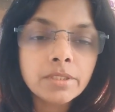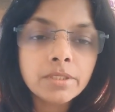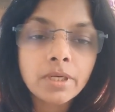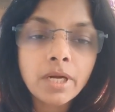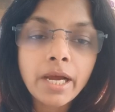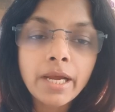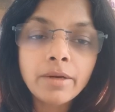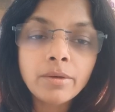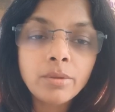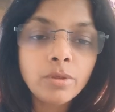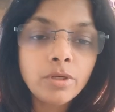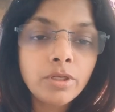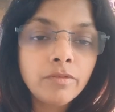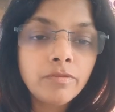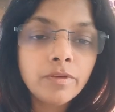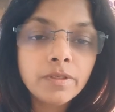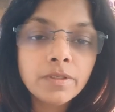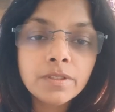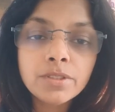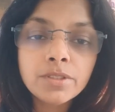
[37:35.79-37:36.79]
I don't know if it
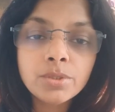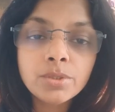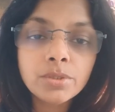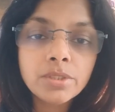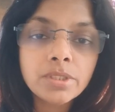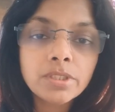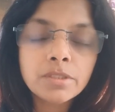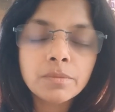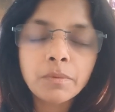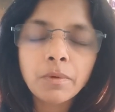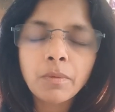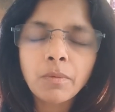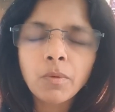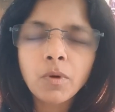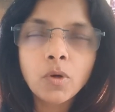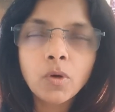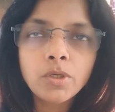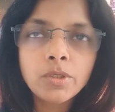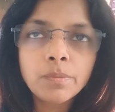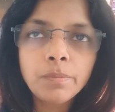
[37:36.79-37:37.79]
is to just
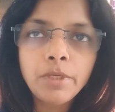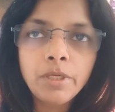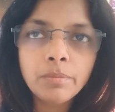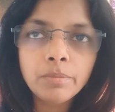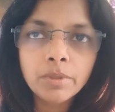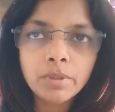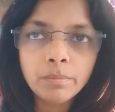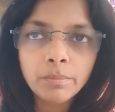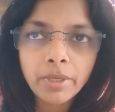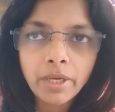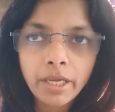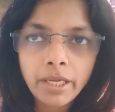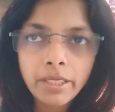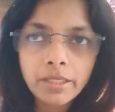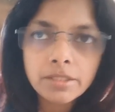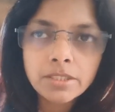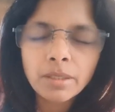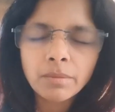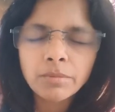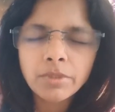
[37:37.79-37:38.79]
promote people buying
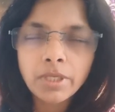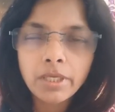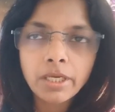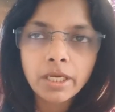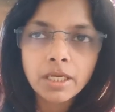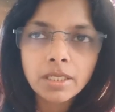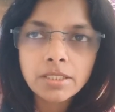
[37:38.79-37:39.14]
something else,